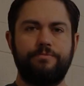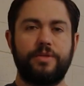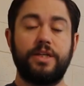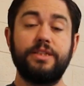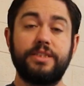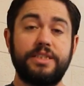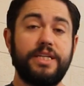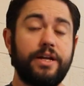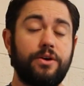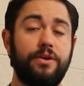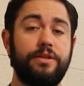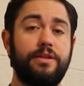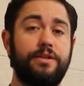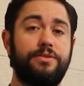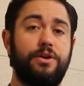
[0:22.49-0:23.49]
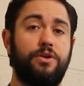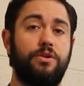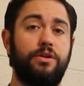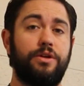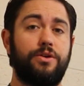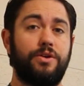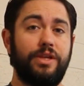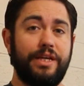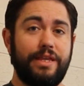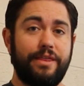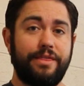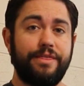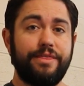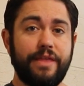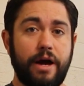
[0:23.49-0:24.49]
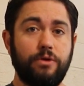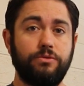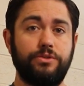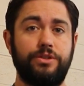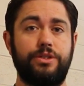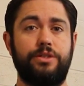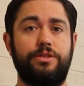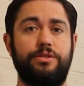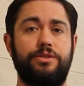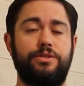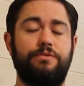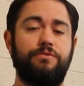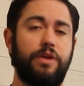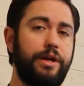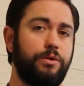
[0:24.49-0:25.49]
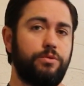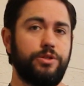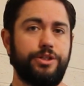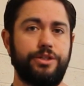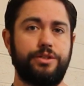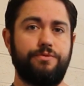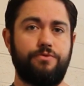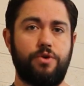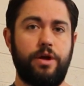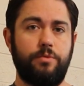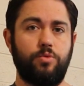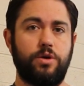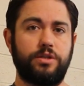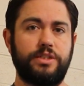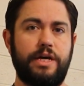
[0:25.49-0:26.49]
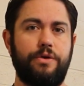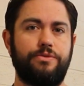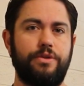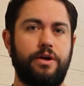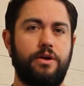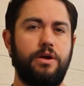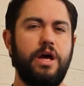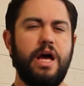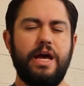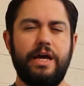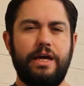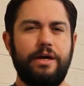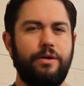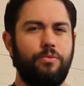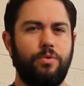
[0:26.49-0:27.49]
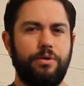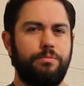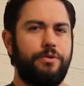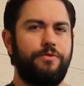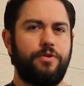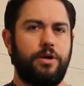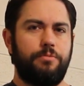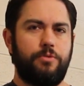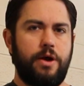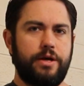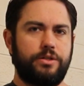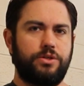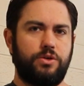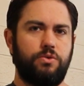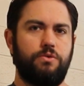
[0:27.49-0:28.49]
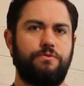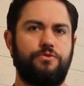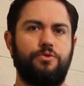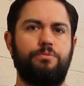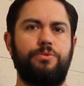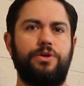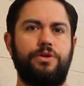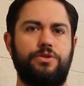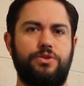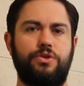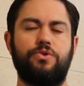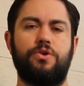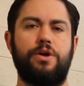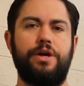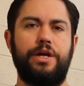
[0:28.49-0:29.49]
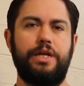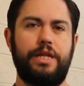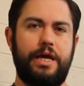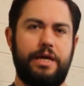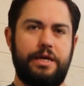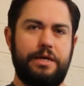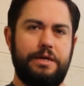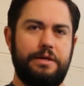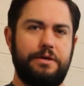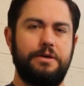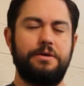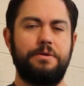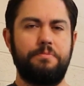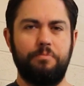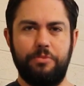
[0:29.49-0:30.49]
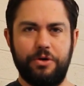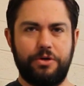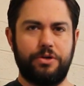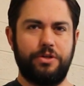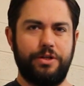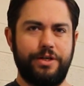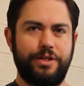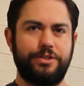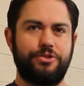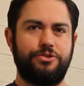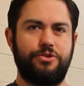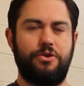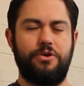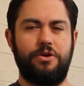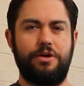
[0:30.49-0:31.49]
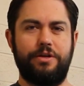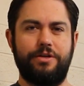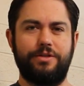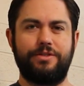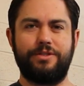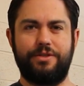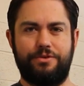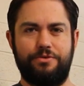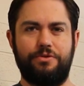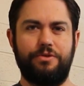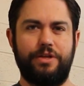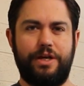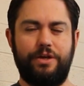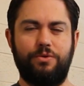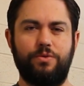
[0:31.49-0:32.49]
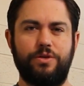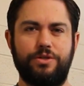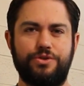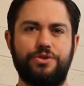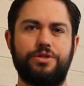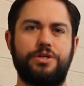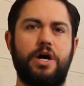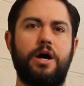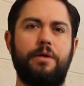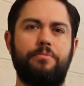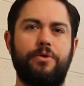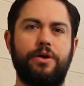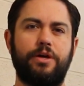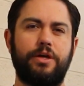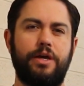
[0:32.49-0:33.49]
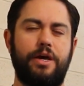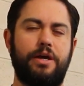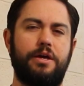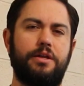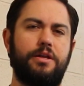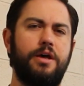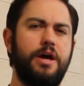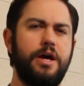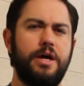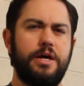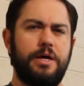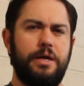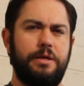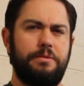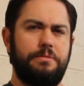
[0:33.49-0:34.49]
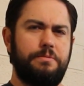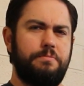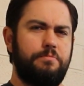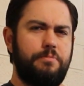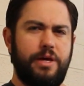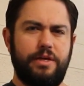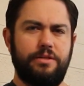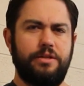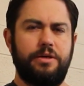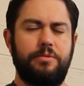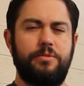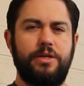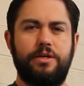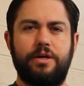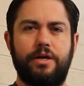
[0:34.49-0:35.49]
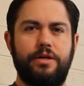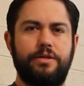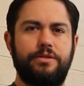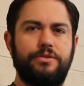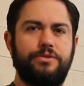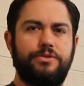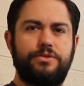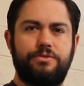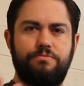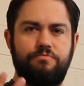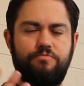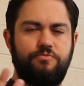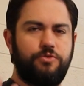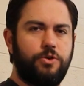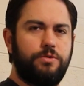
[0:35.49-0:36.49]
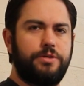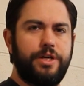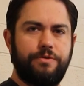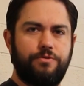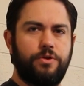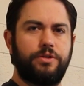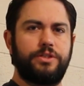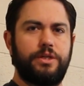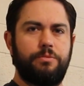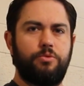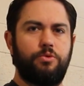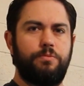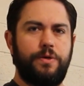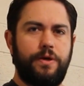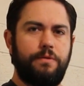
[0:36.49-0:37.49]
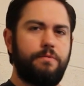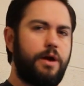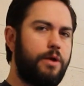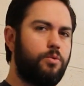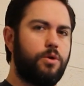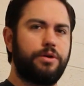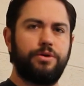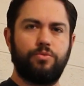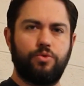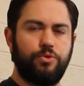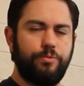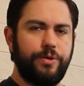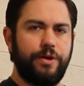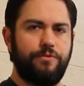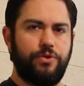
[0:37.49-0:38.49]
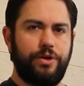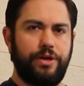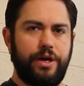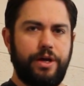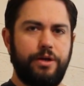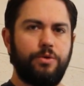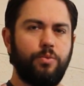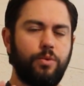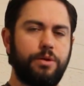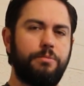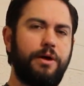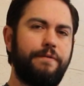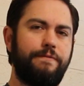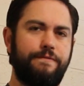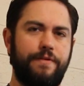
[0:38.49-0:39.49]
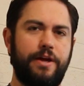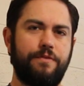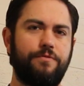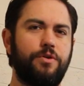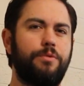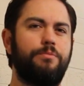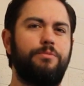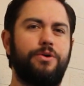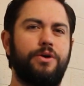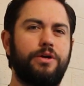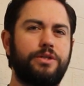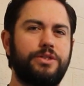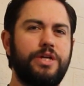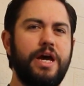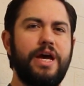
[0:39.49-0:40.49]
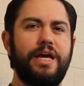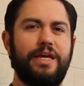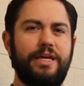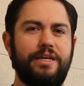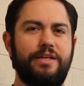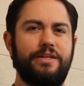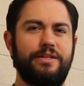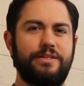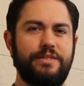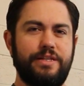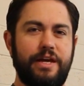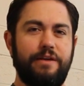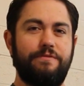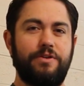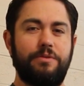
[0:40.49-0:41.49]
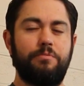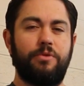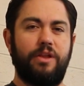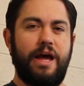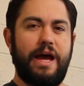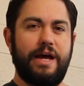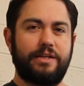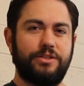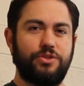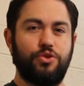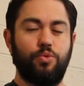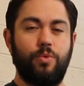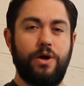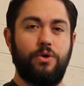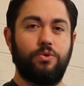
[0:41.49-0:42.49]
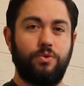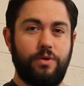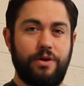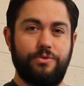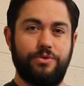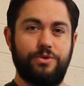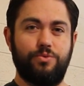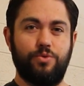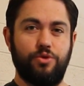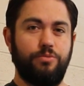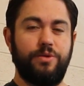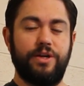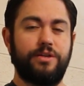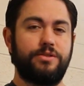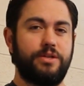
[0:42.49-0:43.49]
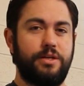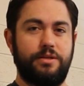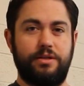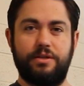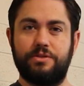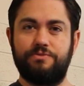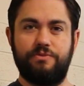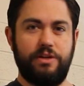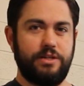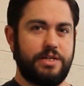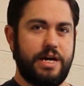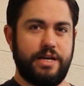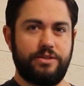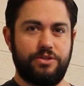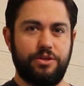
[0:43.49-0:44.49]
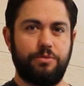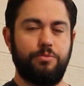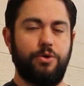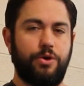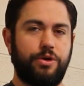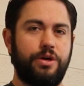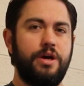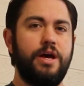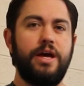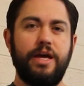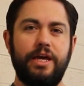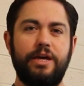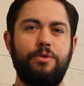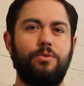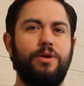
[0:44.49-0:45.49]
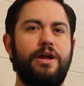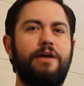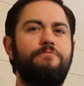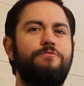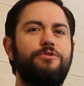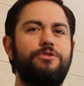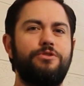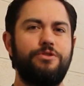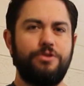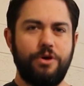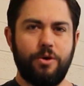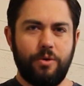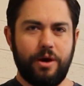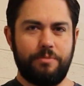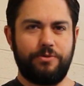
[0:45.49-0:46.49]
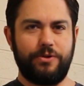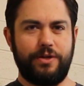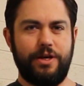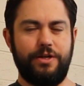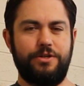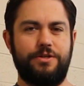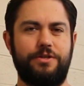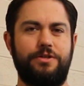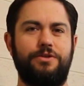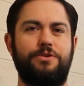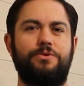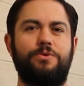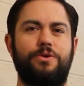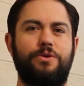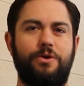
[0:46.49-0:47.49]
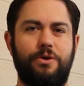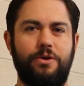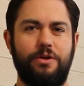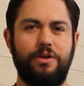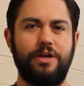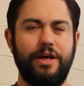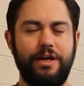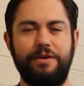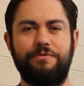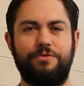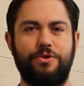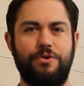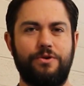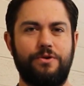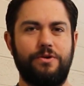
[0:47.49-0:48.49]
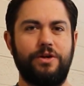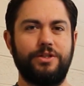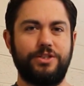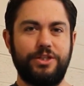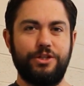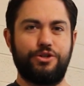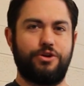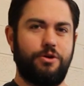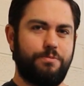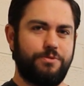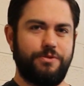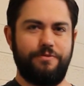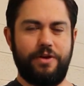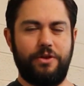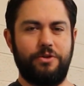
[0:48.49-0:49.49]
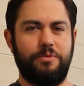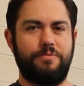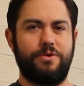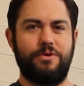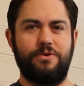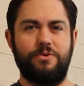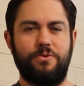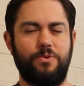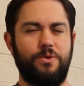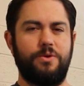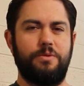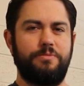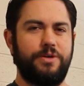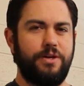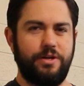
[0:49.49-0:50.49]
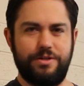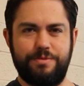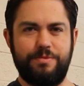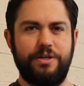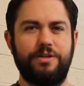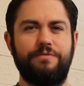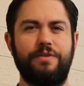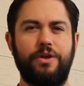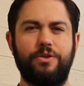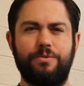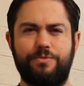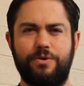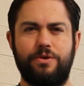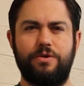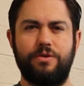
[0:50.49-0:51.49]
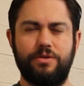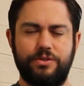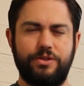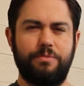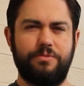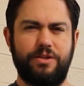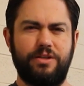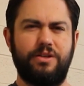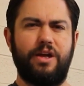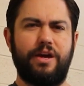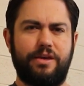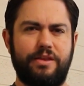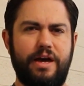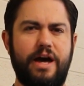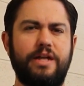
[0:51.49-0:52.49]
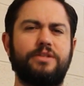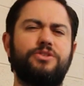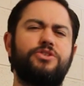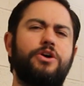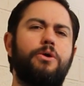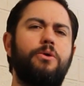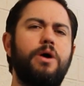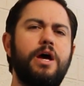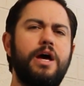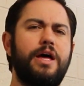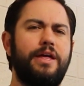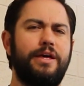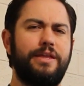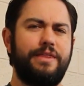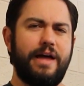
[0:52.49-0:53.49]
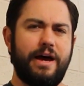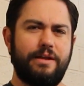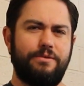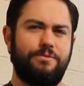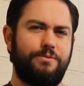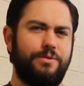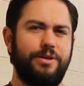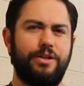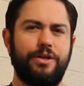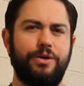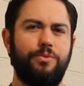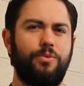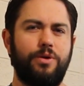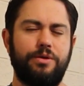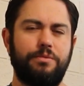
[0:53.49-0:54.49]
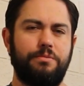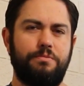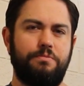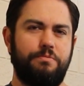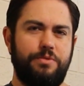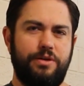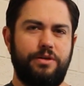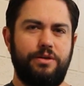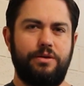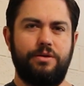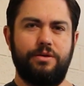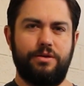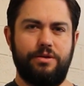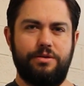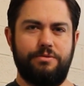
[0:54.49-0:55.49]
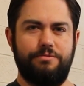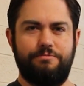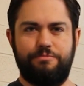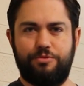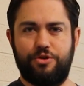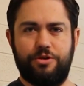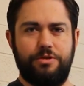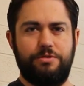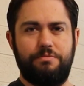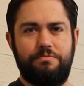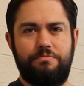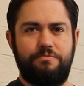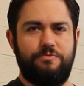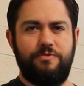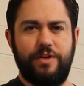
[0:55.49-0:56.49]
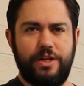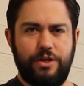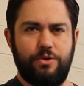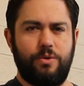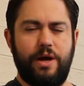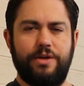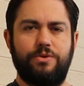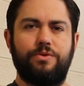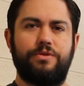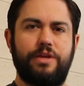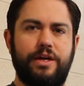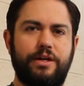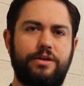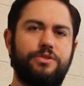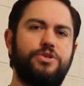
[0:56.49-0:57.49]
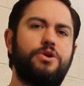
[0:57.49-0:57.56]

Considering that there are literally thousands of languages and frameworks out there, it wouldn't be very practical for me to create a book list on a single language or topic, and uh, mainly because, for, take for example me, I work in Ruby every day. One of my favorite books is David Black's The Well-Grounded Rubyist. I think it's a fantastic book. It would have no application to you at all if you're a C sharp developer or a P H P developer or something like that. So it, that really wouldn't be a good video, I don't think.